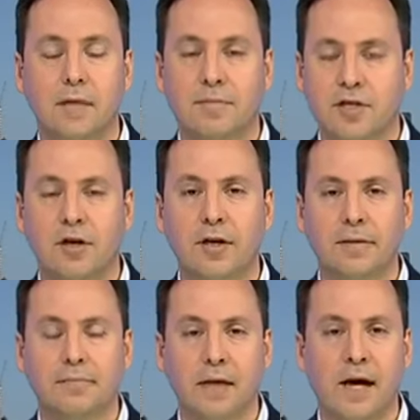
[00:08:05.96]

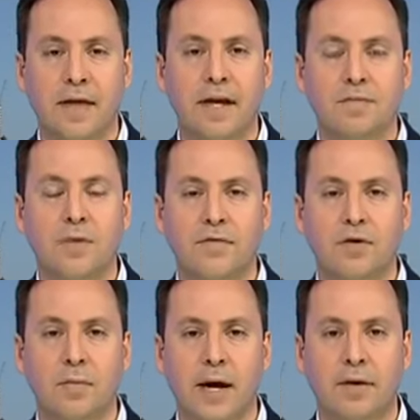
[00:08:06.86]
Absolutely. That is my
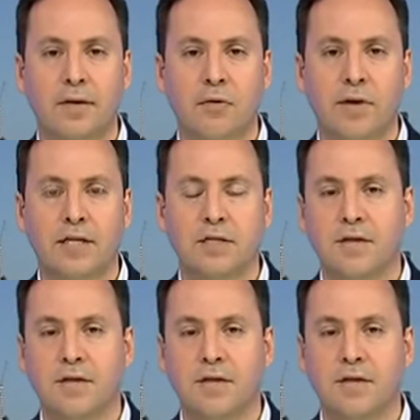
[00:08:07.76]
view about the Greens.